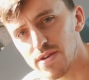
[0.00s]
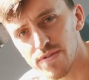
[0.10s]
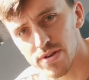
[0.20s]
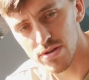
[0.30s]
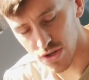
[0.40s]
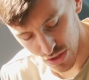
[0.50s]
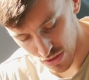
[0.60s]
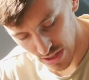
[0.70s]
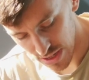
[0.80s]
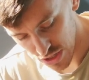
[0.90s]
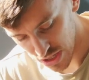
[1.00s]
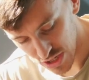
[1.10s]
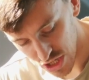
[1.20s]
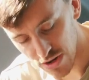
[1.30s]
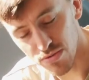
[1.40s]
Even just
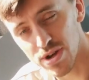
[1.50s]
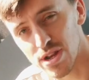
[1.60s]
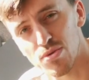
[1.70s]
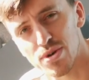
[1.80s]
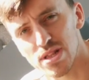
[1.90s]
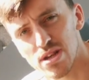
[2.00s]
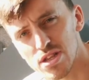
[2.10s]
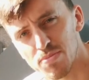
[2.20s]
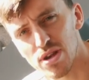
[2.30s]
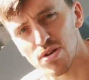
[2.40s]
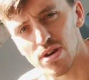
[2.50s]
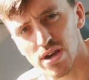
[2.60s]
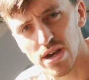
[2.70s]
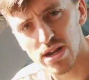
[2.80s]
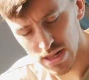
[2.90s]
in general, it always lasts a bit
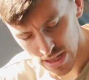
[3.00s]
longer.